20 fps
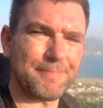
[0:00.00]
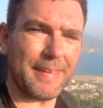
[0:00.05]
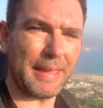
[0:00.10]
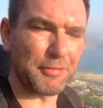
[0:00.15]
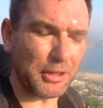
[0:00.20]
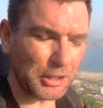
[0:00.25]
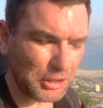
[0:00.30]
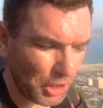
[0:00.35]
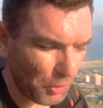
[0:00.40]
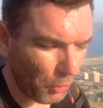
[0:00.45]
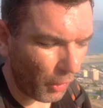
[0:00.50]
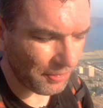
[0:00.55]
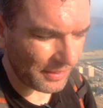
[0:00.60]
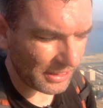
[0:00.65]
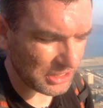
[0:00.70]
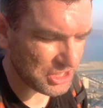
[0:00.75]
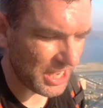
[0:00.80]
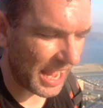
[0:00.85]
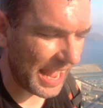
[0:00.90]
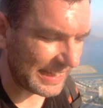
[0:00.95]
if you do want
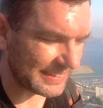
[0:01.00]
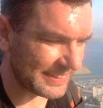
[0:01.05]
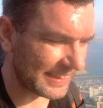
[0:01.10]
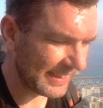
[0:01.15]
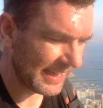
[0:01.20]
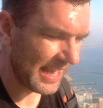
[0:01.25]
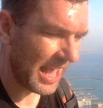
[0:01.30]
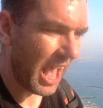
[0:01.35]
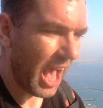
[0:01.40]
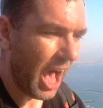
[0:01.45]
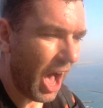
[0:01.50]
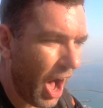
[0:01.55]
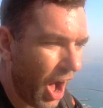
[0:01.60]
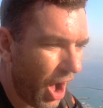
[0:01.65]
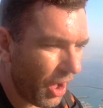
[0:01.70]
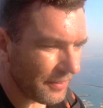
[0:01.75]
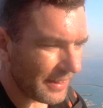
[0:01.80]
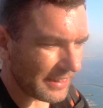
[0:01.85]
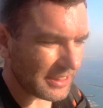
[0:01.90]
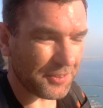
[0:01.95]
the shade
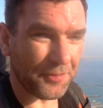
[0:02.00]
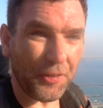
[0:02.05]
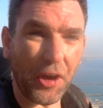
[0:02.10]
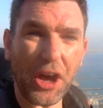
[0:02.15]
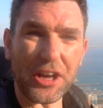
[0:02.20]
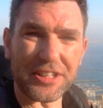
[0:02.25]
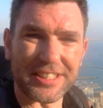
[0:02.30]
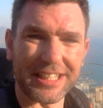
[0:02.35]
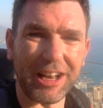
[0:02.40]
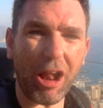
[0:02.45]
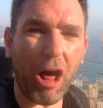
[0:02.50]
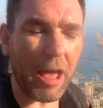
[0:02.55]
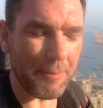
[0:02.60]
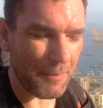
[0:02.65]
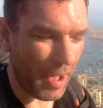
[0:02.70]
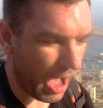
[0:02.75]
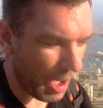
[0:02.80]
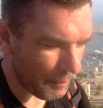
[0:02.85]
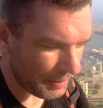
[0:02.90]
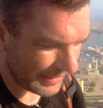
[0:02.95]
on this first
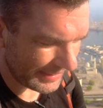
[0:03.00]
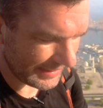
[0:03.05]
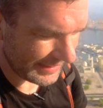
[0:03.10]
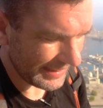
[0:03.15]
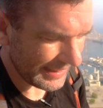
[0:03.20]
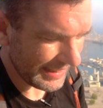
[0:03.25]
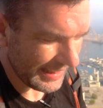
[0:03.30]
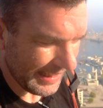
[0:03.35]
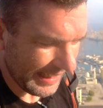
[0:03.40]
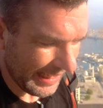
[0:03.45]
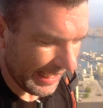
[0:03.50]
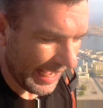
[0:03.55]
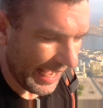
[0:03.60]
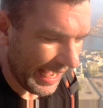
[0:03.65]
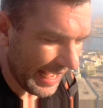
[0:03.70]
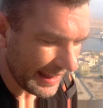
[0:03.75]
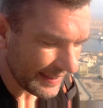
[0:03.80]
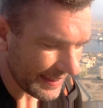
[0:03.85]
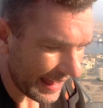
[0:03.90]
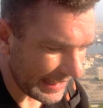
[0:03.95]
climb up,
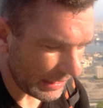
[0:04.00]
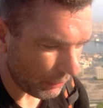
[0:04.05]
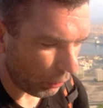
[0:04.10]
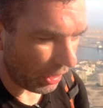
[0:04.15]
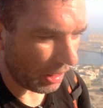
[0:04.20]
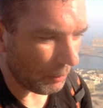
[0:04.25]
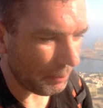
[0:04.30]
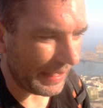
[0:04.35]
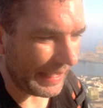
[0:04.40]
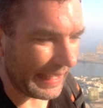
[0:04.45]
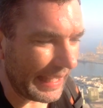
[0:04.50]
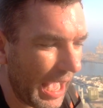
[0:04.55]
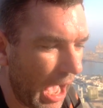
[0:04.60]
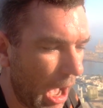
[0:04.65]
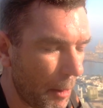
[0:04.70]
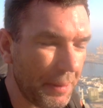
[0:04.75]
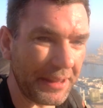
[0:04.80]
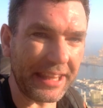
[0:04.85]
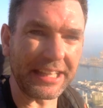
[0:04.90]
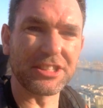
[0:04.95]
then you want to be
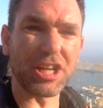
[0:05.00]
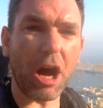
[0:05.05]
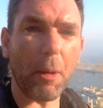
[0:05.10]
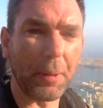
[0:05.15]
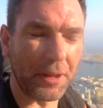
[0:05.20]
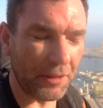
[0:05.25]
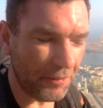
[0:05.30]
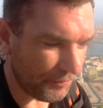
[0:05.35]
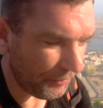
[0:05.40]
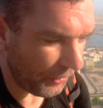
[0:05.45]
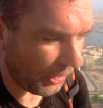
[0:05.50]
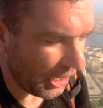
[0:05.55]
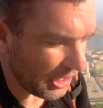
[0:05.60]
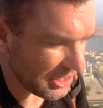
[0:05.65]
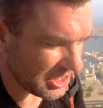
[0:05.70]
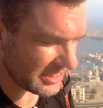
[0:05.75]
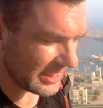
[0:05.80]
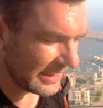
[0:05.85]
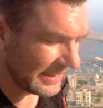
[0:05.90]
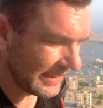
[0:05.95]
up at the top of the
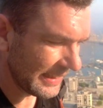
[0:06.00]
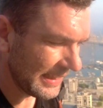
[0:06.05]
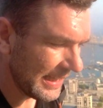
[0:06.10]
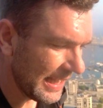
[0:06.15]
first